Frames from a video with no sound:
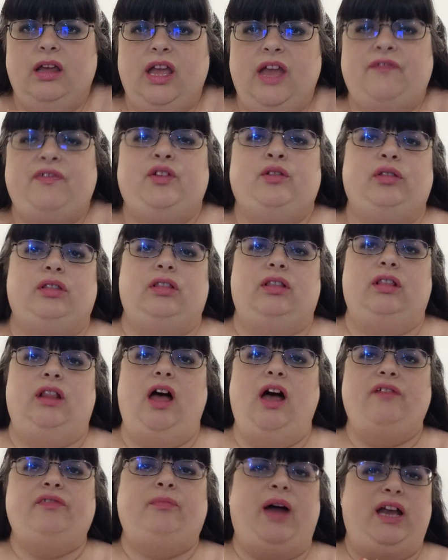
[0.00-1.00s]
If you
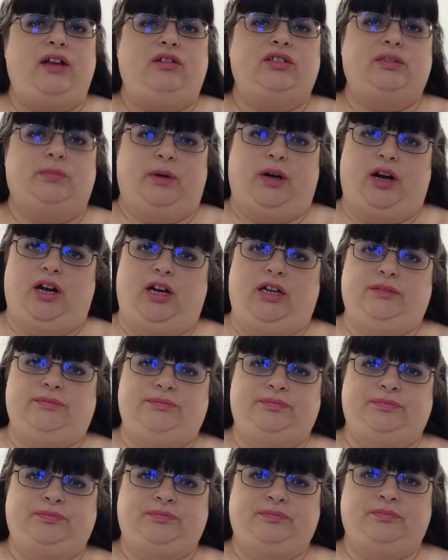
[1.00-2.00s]
love Michael DeBar,
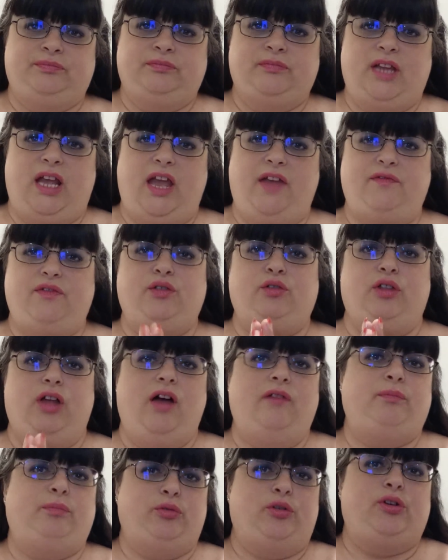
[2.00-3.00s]
if you
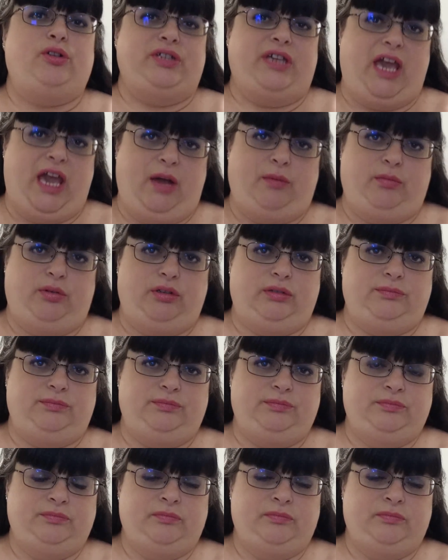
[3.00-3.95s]
love Bruce Campbell,